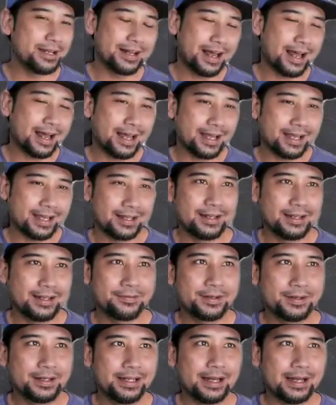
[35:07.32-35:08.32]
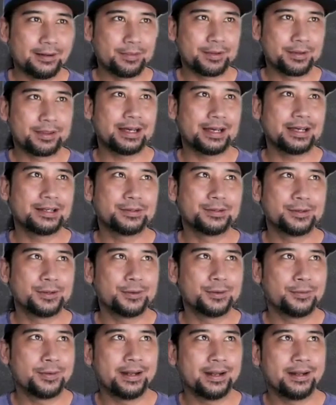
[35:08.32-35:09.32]
I can definitely empathize,
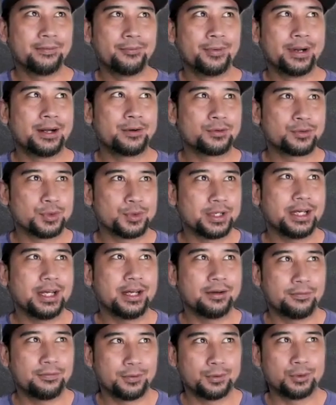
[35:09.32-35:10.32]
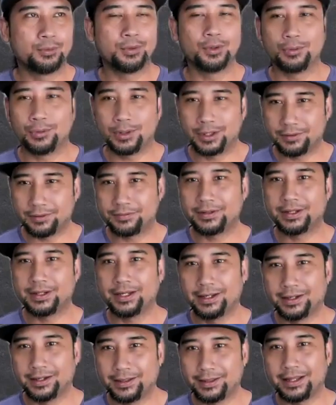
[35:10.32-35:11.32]
when I was working at Photobook, one of
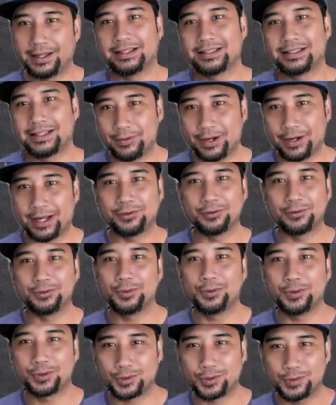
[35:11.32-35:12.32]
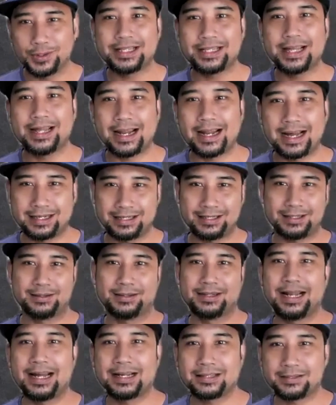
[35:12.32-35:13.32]
the things that we had to do was always that
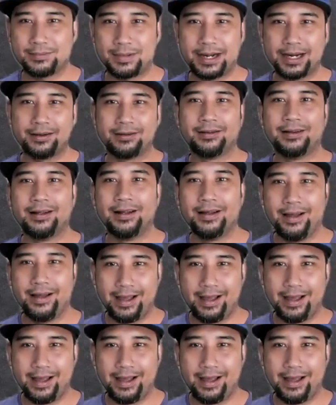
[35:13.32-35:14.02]
last mile,